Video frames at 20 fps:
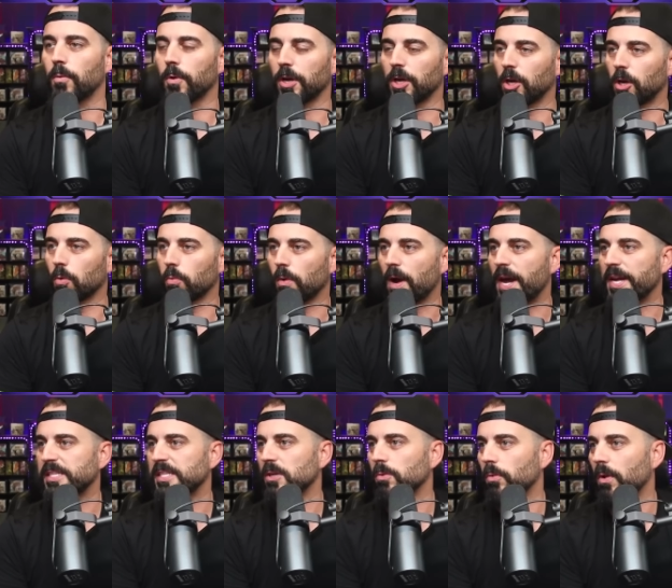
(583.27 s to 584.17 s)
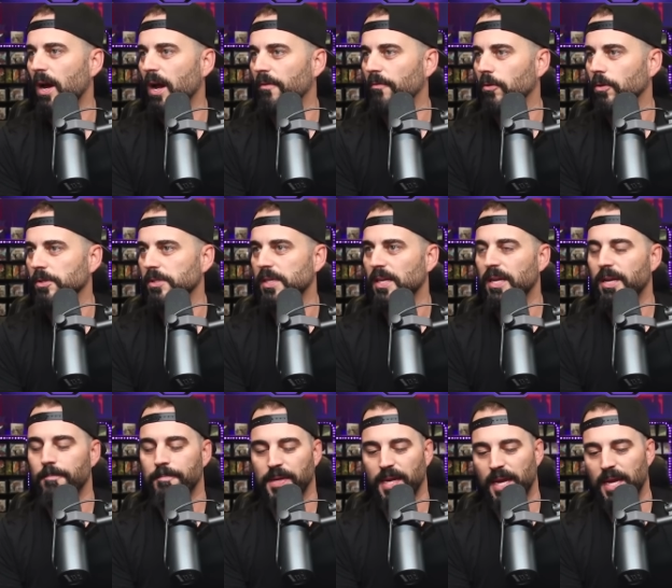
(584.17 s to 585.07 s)
We're gonna go Rising Rivals
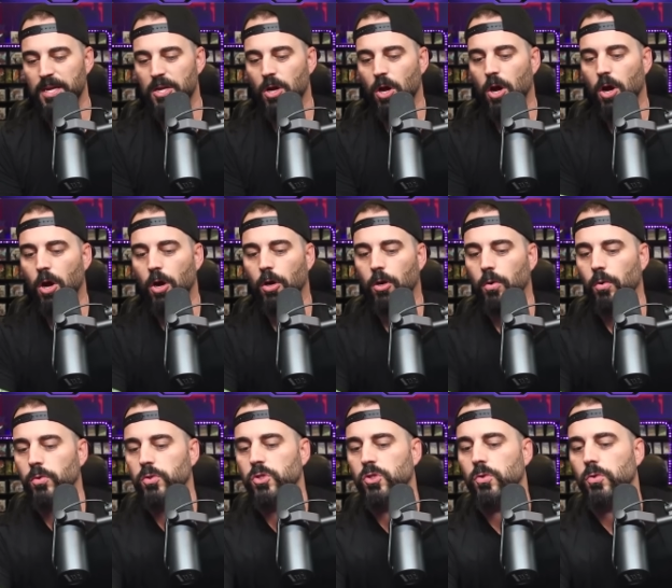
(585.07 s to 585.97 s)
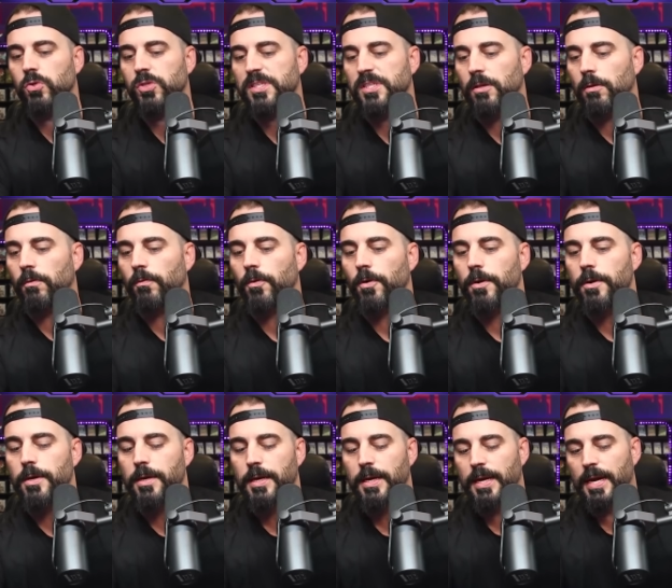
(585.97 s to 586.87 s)
into Heart Gold Soul Silver,